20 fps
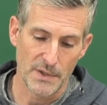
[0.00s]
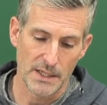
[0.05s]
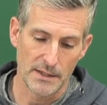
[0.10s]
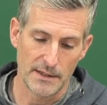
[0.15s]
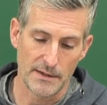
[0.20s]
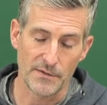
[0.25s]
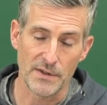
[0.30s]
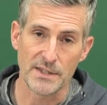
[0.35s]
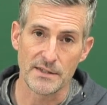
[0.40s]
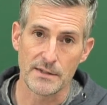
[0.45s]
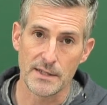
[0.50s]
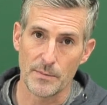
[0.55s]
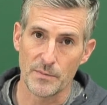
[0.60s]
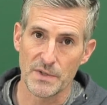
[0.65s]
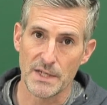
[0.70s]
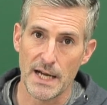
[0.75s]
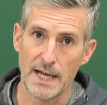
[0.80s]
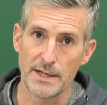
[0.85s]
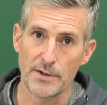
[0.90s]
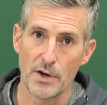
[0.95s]
this zip
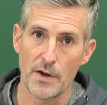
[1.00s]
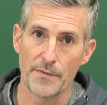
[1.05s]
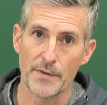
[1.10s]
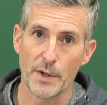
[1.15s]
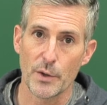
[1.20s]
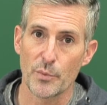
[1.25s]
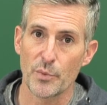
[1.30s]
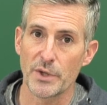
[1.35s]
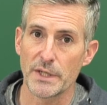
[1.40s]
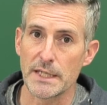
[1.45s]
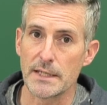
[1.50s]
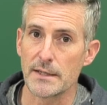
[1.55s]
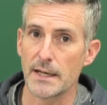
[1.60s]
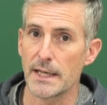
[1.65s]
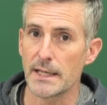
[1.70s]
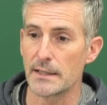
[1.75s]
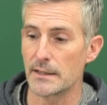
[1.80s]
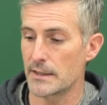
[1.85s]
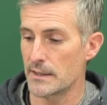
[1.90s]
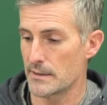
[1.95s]
tied on there pretty
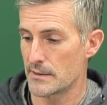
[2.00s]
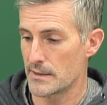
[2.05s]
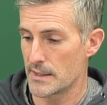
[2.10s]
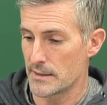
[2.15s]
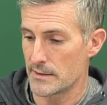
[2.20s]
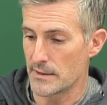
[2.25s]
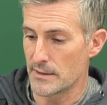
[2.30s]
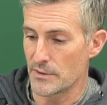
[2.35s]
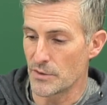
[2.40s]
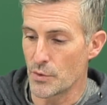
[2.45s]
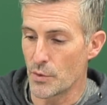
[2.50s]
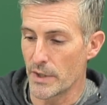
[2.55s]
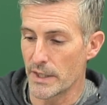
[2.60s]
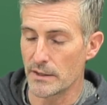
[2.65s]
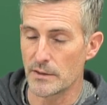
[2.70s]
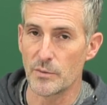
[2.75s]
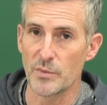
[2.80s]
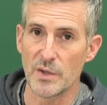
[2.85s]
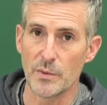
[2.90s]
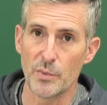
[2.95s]
tight because this is
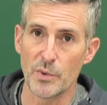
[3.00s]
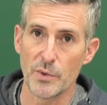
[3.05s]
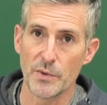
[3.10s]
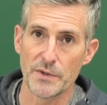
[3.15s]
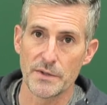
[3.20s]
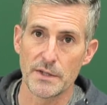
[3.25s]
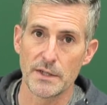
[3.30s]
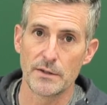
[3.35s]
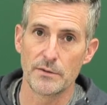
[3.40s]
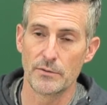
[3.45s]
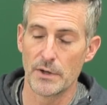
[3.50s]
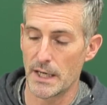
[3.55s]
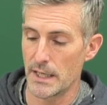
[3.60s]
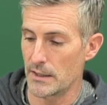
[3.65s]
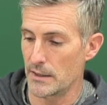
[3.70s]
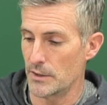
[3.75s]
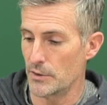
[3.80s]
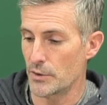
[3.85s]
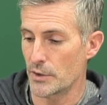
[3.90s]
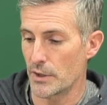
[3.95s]
going to be boosted,
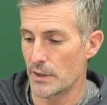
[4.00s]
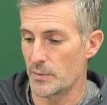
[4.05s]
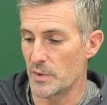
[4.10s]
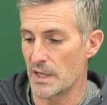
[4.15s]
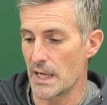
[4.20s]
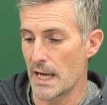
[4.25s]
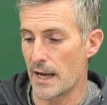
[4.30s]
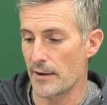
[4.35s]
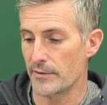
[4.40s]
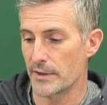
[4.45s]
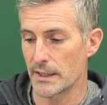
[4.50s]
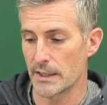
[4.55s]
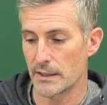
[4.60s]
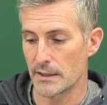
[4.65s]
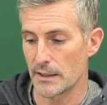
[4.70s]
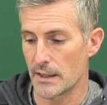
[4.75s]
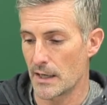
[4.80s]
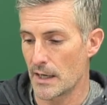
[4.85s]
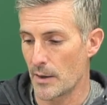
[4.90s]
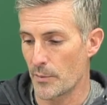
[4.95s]
right? You could be
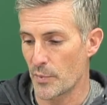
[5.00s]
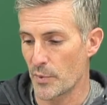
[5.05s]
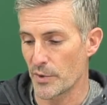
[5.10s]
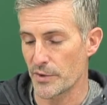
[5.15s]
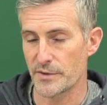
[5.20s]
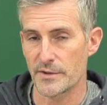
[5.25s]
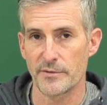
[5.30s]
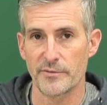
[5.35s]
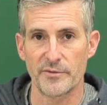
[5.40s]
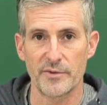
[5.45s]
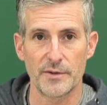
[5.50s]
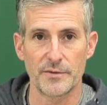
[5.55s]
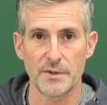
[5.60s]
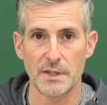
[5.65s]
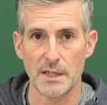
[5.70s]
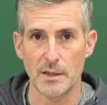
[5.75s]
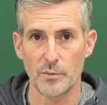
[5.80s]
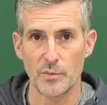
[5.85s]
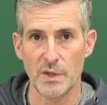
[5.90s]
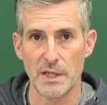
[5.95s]
having upwards of
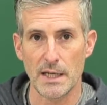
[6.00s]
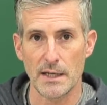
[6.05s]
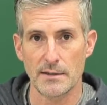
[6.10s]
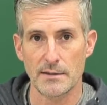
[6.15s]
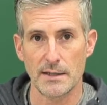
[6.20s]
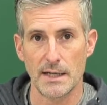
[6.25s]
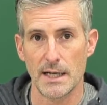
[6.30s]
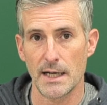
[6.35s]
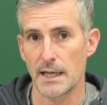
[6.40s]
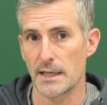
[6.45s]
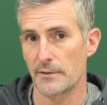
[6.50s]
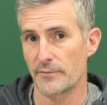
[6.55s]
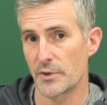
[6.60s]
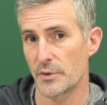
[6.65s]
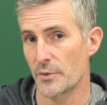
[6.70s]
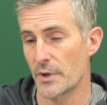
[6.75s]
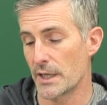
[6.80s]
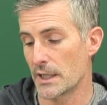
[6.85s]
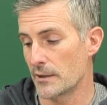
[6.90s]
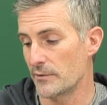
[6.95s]
15 psi if
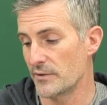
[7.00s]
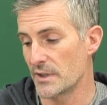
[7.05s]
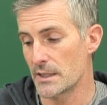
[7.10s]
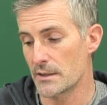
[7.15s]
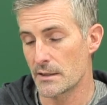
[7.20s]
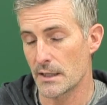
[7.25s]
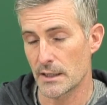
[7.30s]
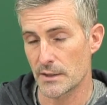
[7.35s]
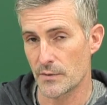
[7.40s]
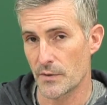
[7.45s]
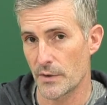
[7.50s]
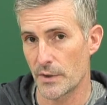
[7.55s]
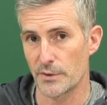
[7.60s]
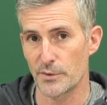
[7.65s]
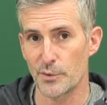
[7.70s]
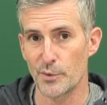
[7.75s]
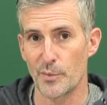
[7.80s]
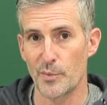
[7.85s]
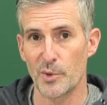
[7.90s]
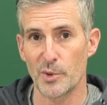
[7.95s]
you're running a V6 with our
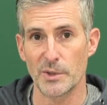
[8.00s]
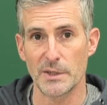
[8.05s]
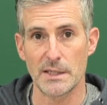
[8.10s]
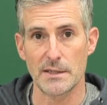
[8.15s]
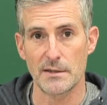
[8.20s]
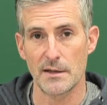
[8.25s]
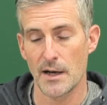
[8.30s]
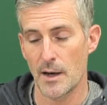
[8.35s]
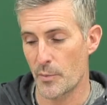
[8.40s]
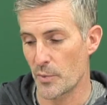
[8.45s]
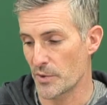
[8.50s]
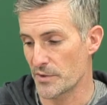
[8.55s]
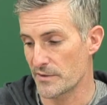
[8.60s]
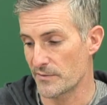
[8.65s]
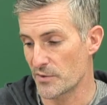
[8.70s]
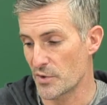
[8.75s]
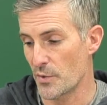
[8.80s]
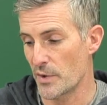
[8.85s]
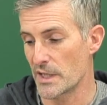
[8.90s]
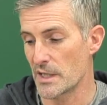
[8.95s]
dual pulleys, upwards
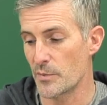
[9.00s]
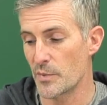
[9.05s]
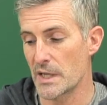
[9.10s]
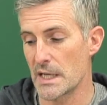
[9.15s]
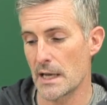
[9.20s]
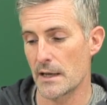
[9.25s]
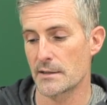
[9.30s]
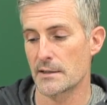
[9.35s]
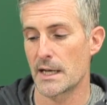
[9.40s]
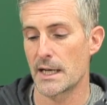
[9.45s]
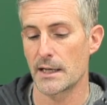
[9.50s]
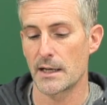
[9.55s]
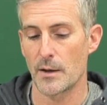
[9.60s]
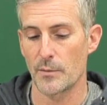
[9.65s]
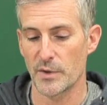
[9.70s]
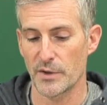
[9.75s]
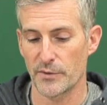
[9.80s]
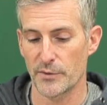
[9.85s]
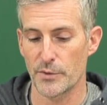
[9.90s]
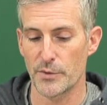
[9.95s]
of 20 psi
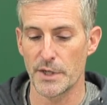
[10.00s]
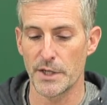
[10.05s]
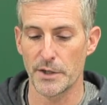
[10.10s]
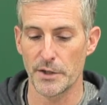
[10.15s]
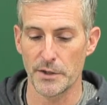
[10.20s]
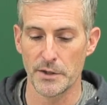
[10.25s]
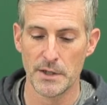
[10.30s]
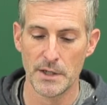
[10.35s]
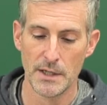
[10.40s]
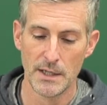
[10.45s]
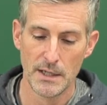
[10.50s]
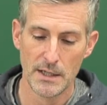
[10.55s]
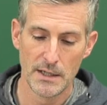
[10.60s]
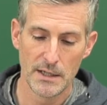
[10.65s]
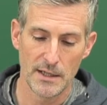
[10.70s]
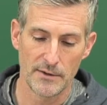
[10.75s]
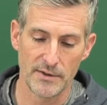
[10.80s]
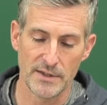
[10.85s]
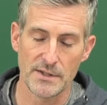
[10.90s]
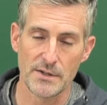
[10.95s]
coming through here.
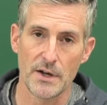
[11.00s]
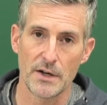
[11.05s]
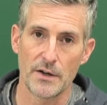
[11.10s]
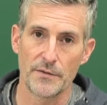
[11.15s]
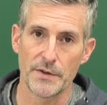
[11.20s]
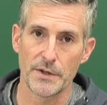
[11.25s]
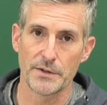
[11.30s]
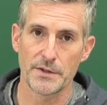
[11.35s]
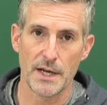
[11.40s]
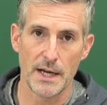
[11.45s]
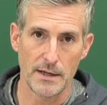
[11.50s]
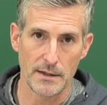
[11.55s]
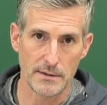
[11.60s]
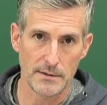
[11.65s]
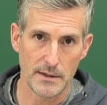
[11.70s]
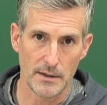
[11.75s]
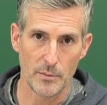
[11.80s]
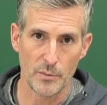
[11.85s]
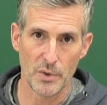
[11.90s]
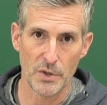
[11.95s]
If it's not on there tight, it's
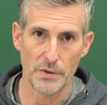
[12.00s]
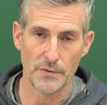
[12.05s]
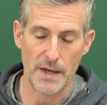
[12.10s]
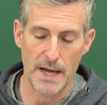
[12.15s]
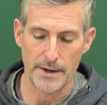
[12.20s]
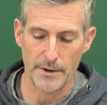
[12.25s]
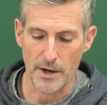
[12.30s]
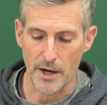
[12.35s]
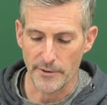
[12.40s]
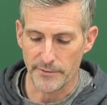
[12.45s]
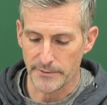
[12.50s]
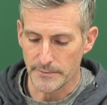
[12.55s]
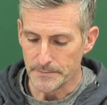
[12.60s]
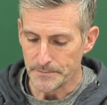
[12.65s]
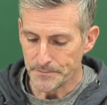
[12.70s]
going to blow that off.